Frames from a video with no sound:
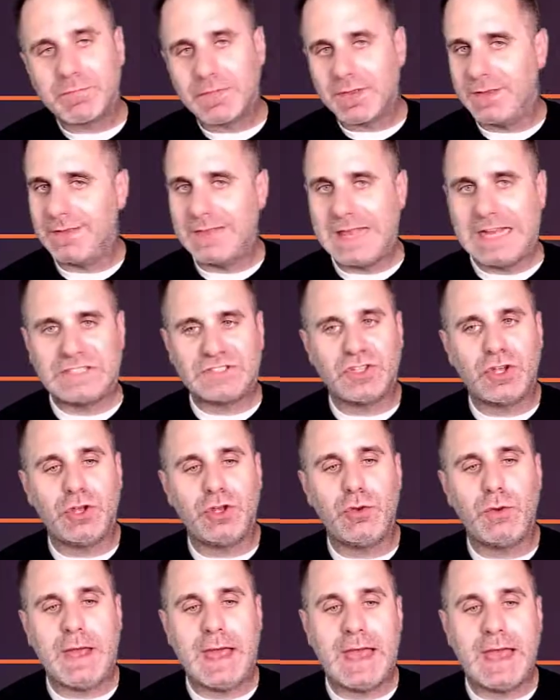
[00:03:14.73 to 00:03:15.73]
that's all
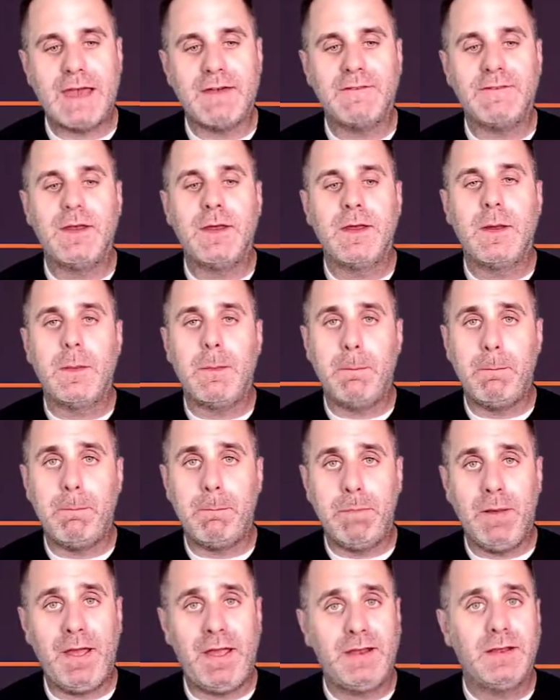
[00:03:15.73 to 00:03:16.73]
you have.
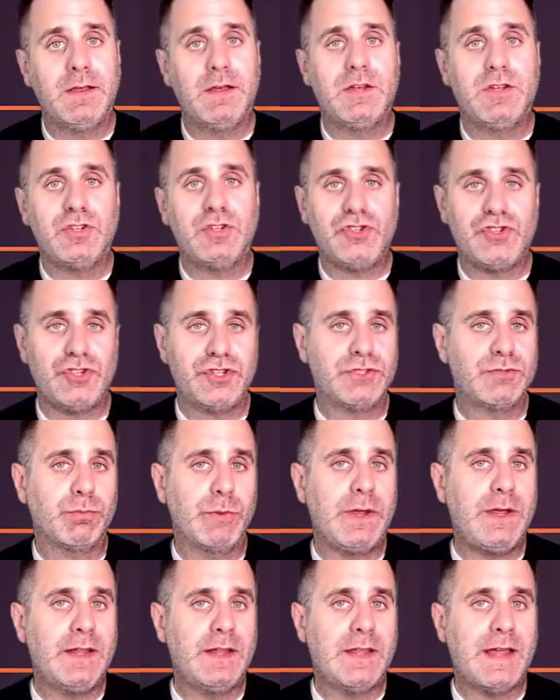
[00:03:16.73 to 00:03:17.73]
But just
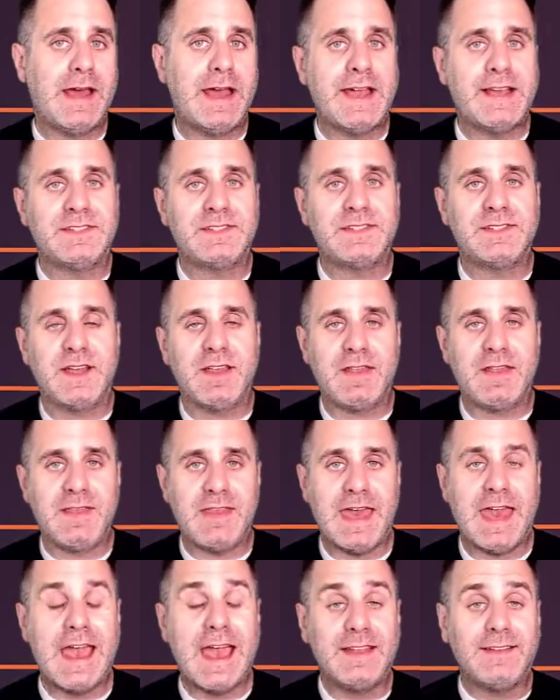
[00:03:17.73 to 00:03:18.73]
realize
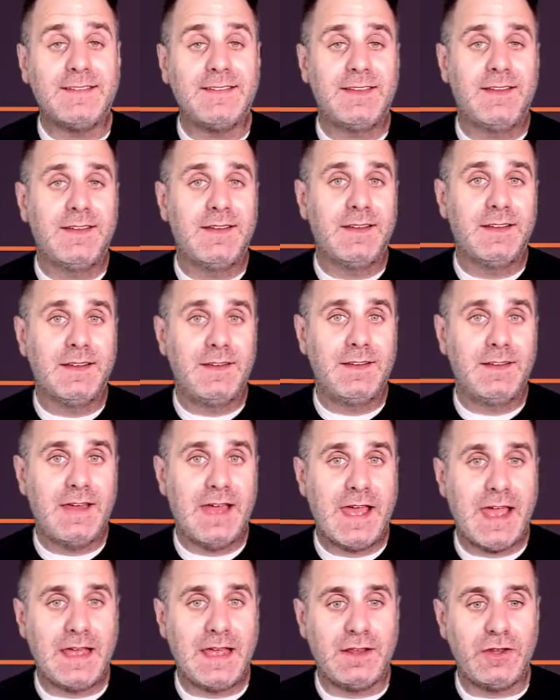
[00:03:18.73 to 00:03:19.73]
that
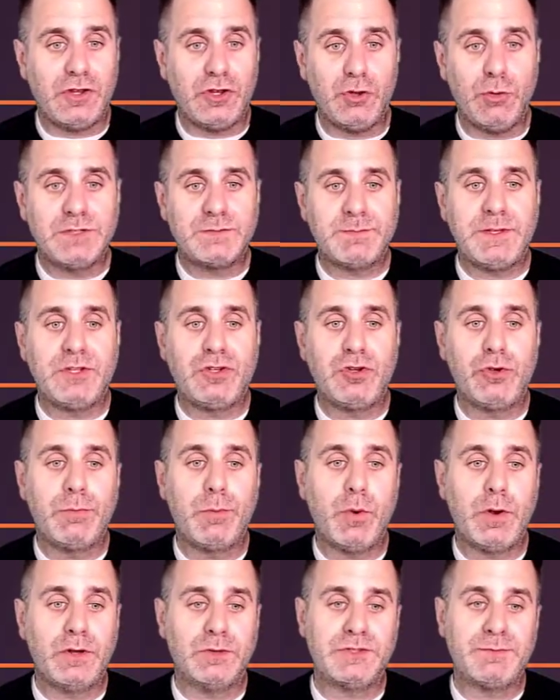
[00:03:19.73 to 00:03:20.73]
at USB
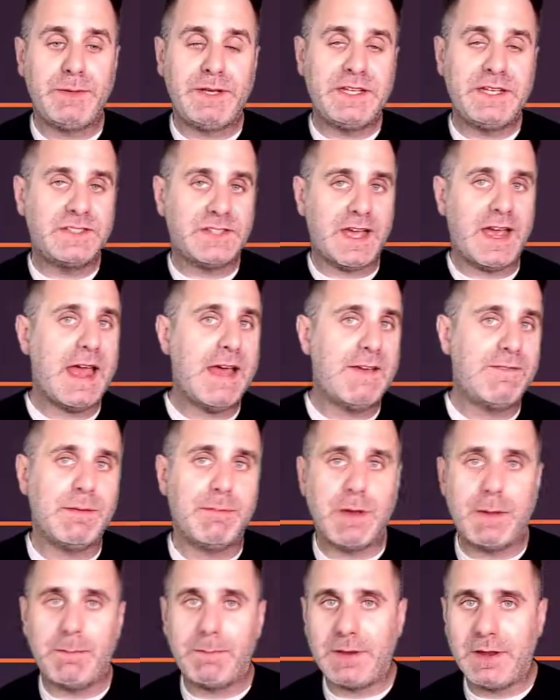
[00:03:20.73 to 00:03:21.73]
2.0 speeds, I have
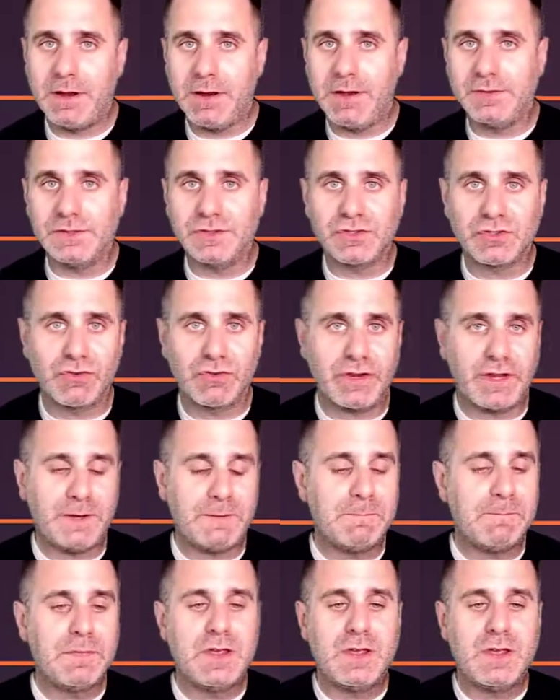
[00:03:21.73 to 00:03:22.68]
them up here on the screen.